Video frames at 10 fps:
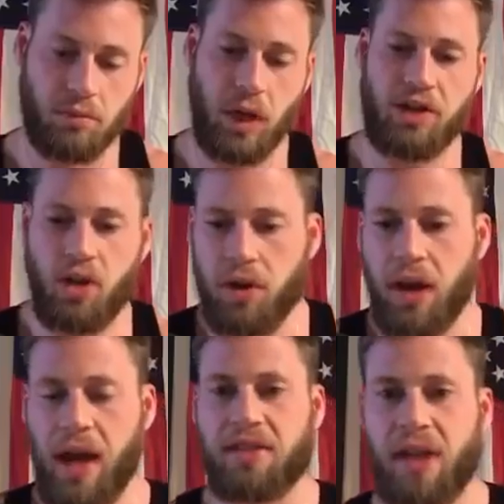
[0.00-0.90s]
And so the
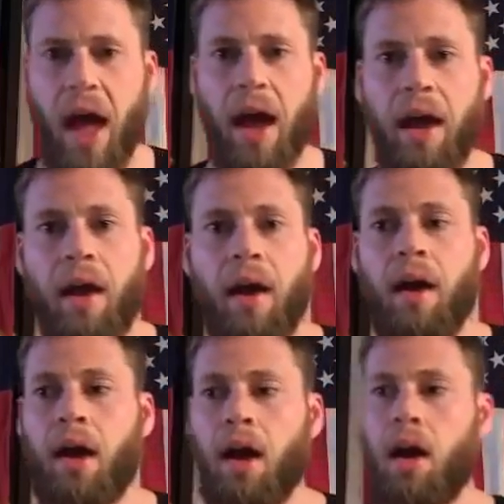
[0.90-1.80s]
next day,
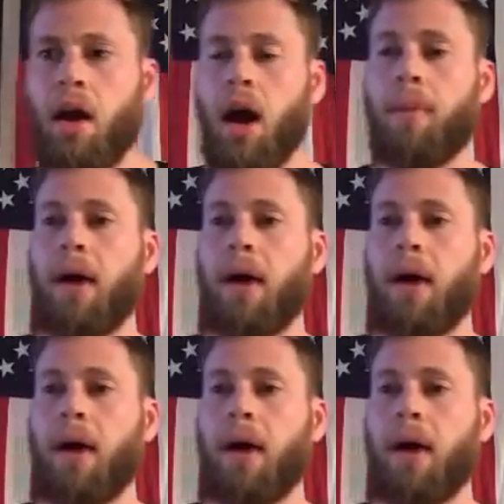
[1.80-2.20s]
I'm